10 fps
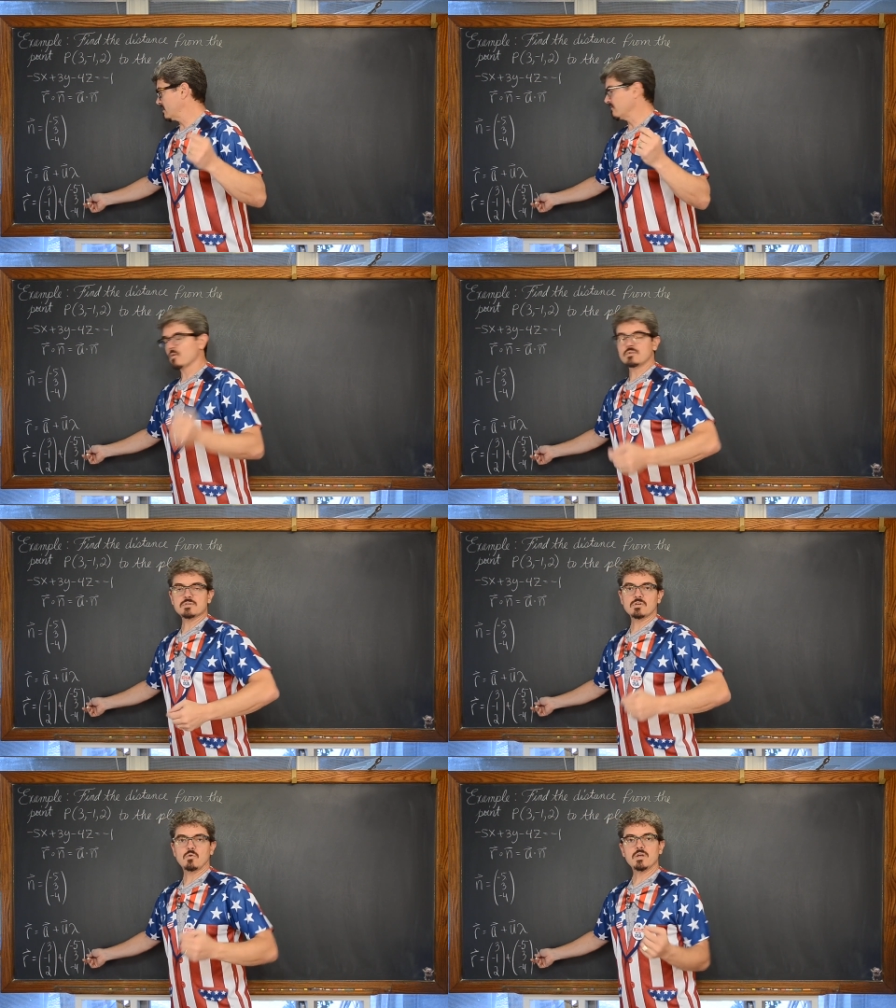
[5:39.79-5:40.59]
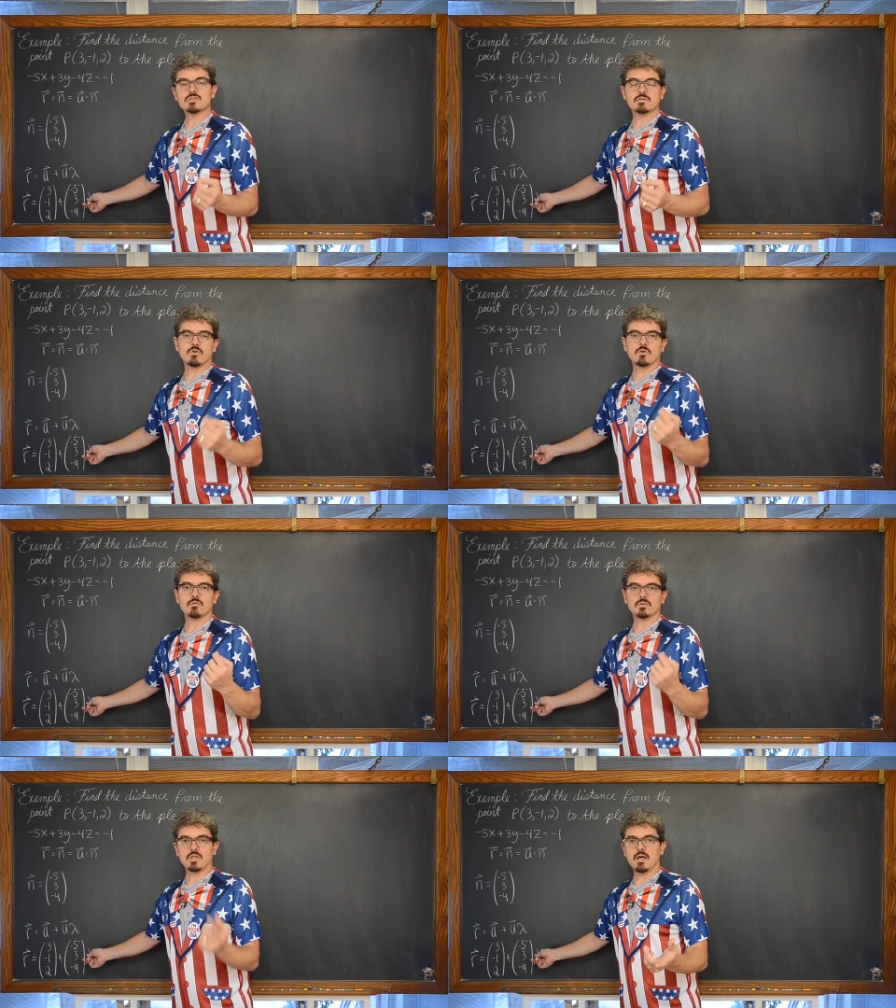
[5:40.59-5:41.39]
convert this equation of our
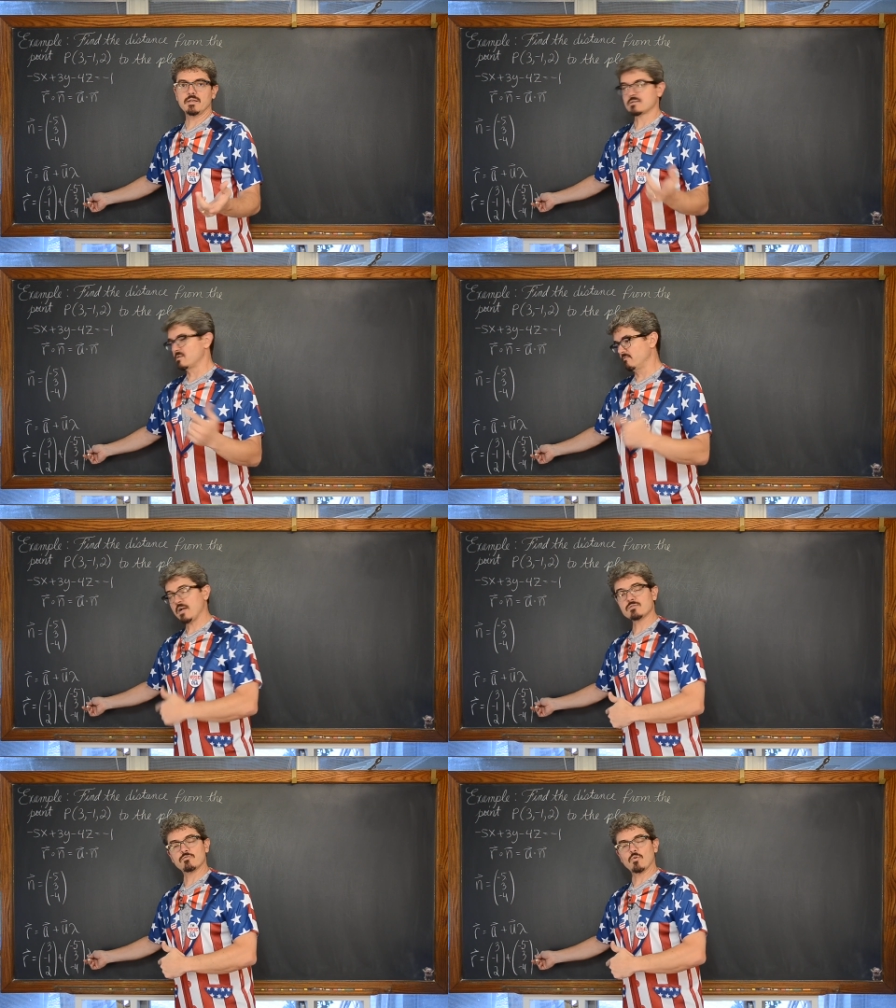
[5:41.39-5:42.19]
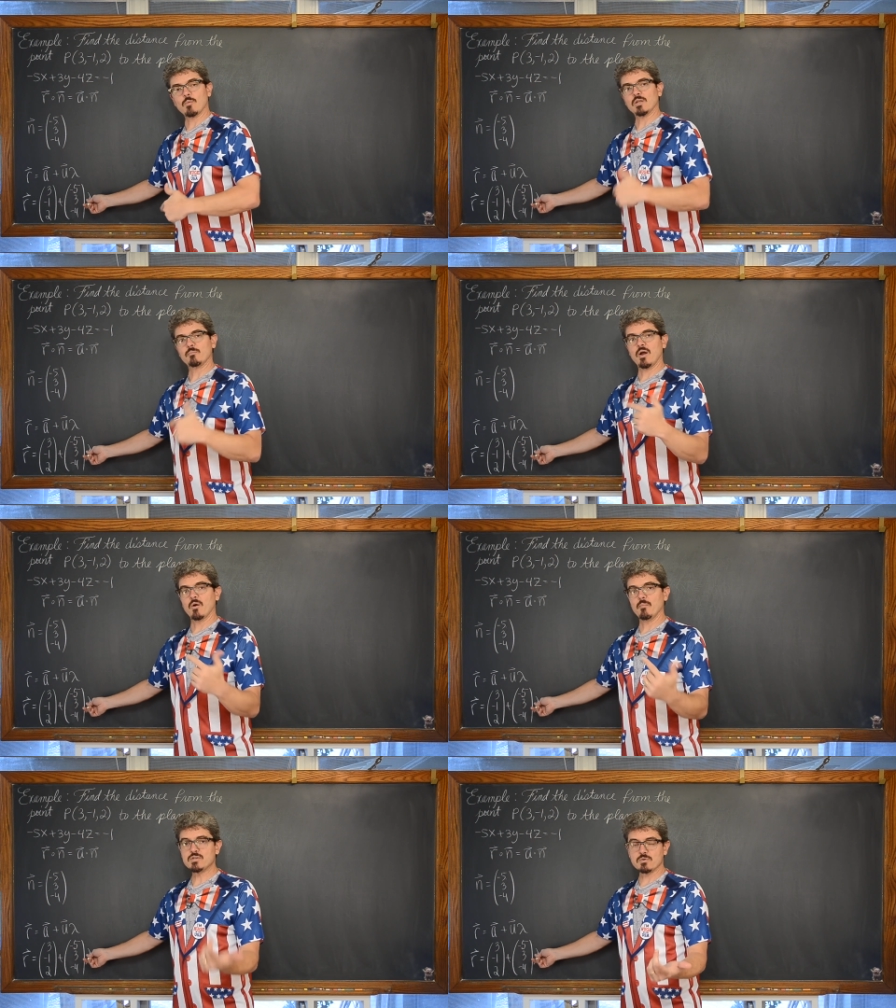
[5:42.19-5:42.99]
line that's in vector form into
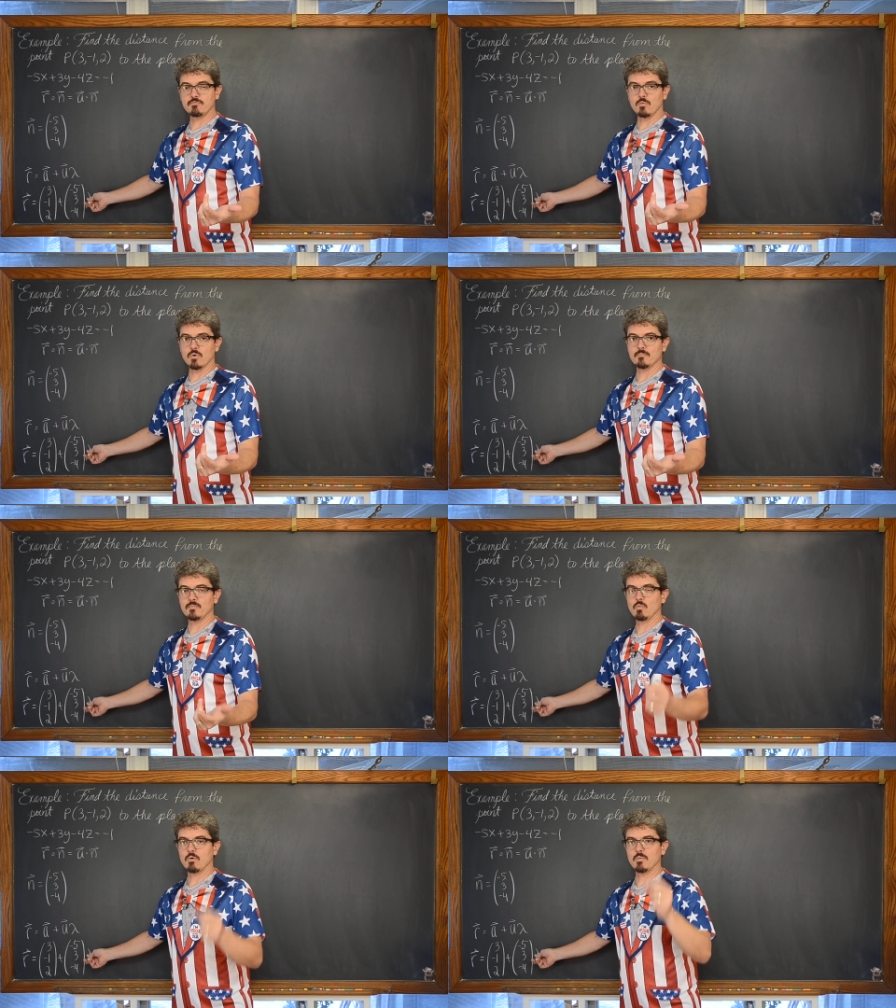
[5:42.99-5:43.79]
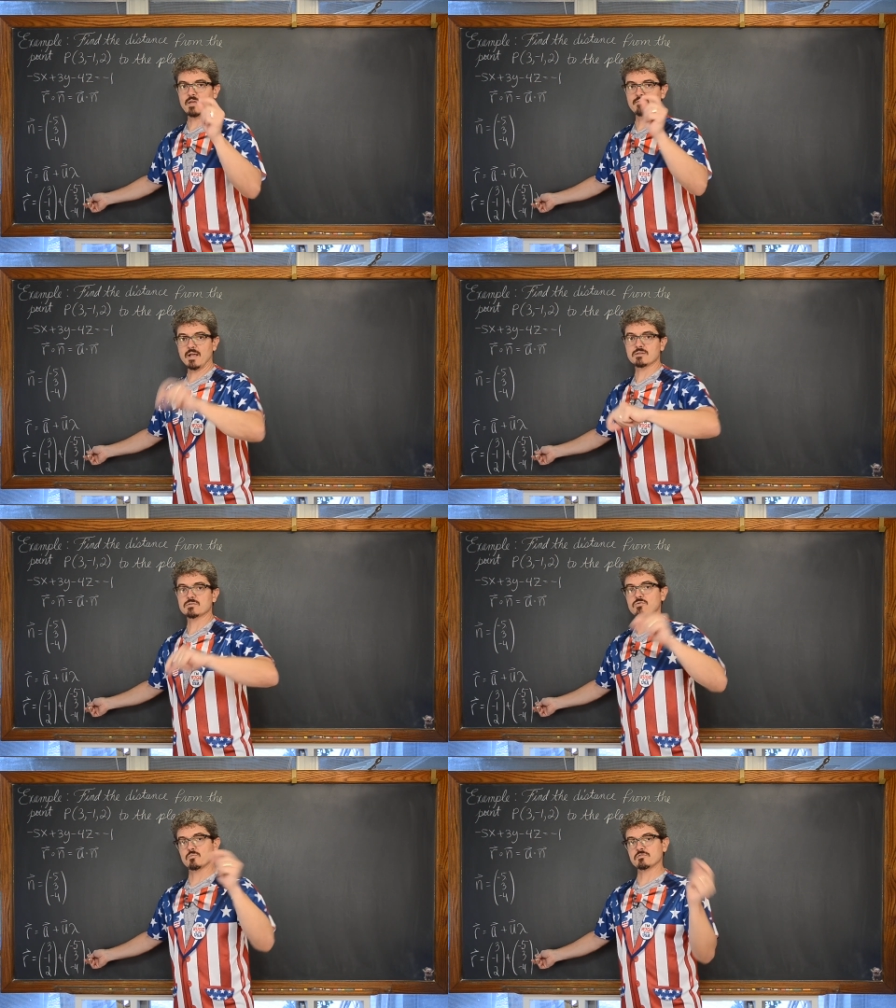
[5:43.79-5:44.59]
parametric form, where we have x
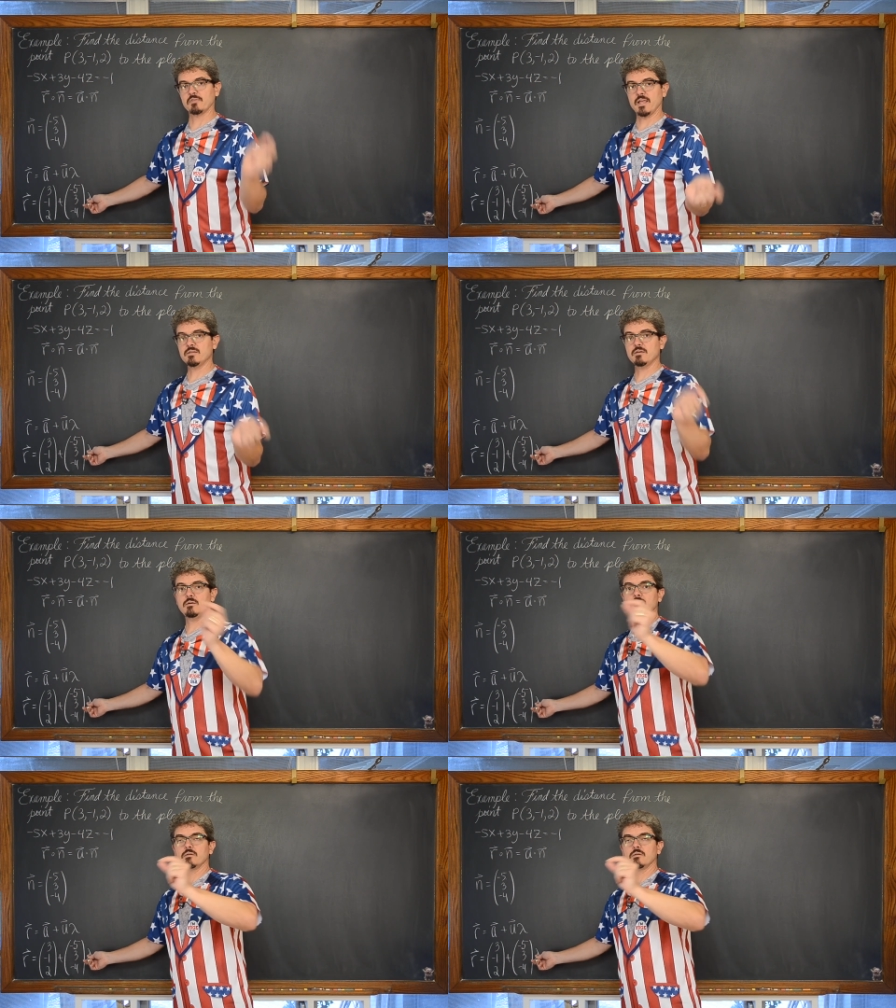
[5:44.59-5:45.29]
in terms of lambda,